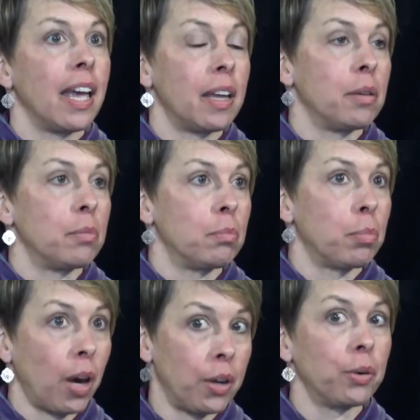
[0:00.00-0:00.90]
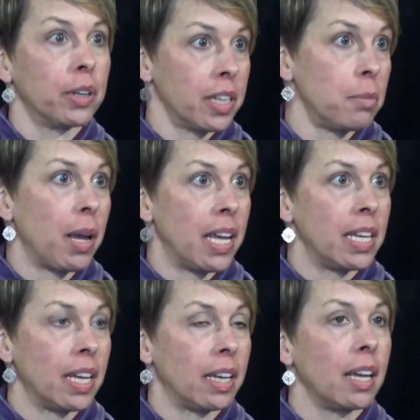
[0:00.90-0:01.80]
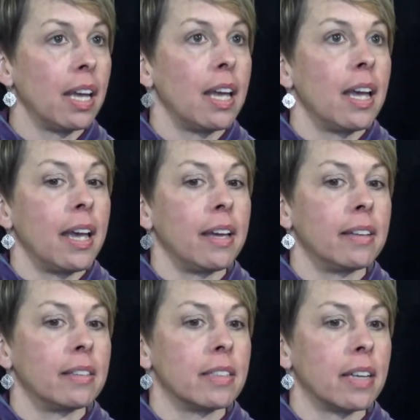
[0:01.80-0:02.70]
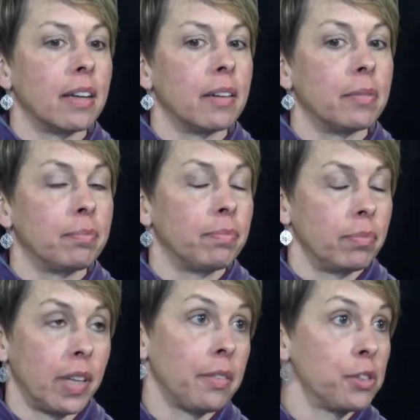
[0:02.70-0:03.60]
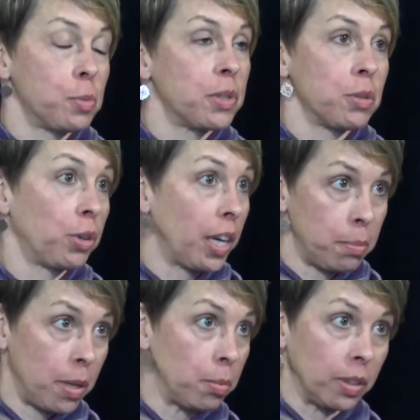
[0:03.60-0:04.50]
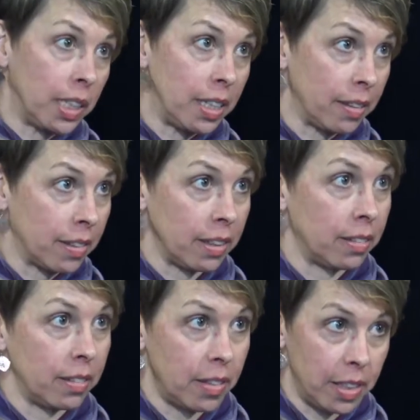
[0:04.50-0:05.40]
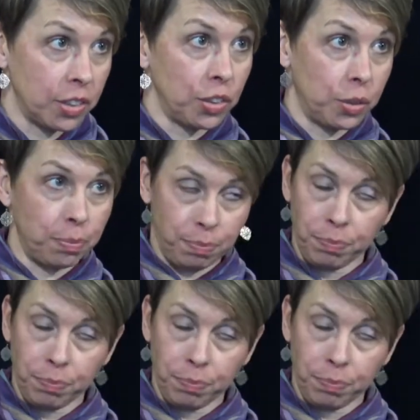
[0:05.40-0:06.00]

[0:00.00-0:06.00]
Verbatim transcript: and priority making. And uh, yeah, there's been some great people leading the, the issue.